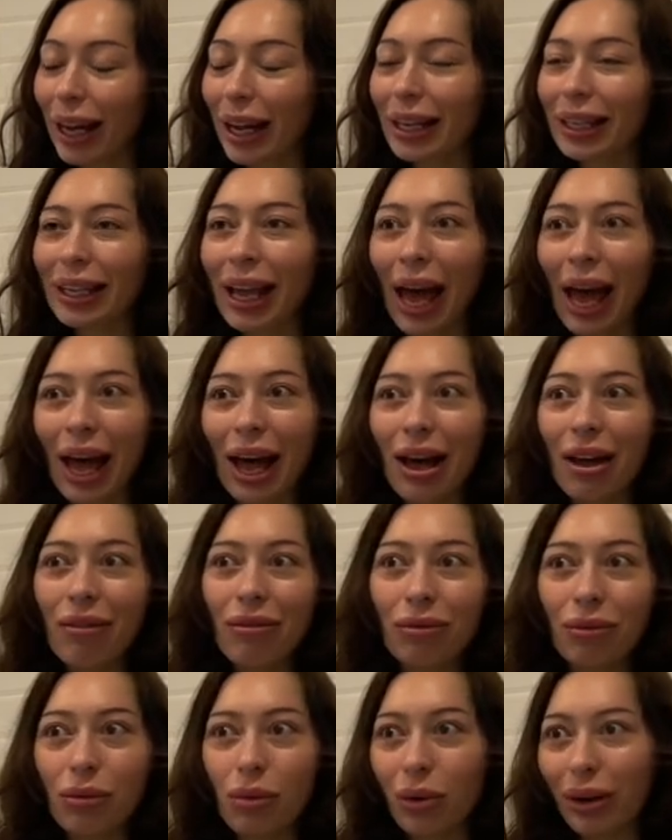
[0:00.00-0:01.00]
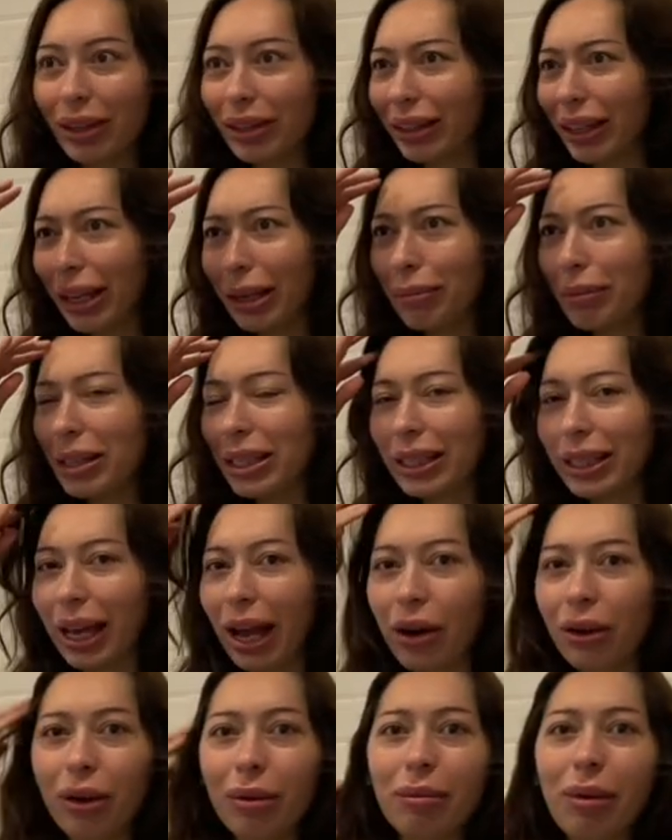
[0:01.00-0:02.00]
I have worn like
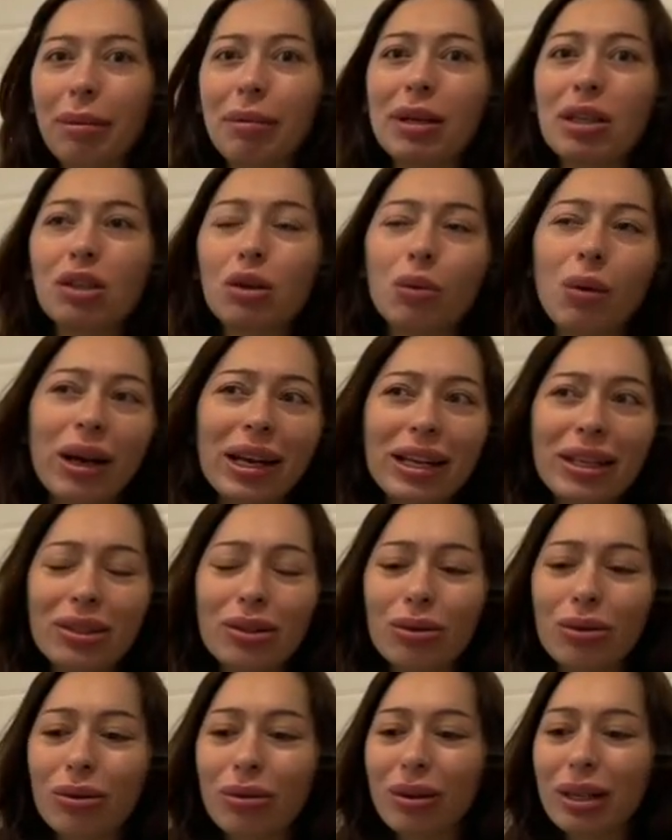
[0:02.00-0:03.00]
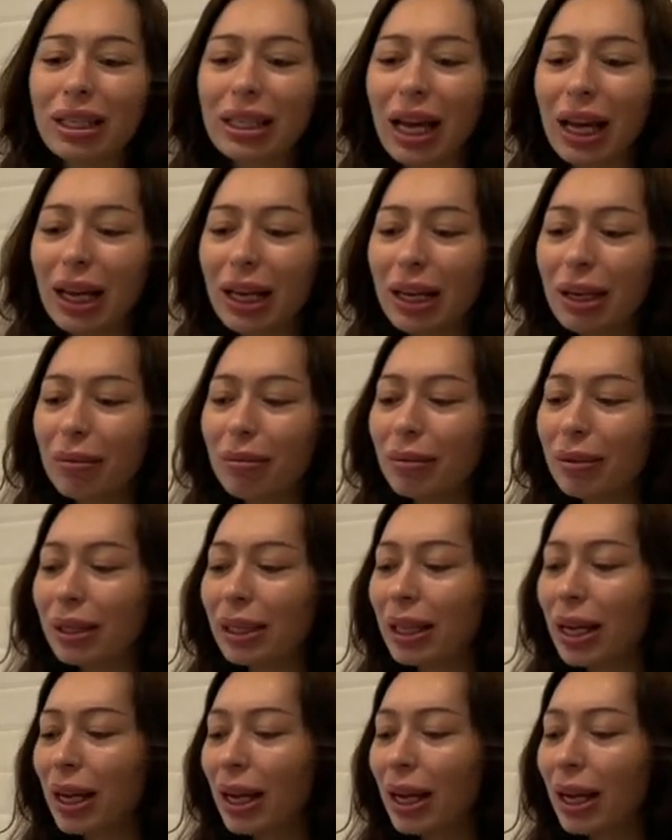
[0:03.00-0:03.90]
mascara maybe twice or three times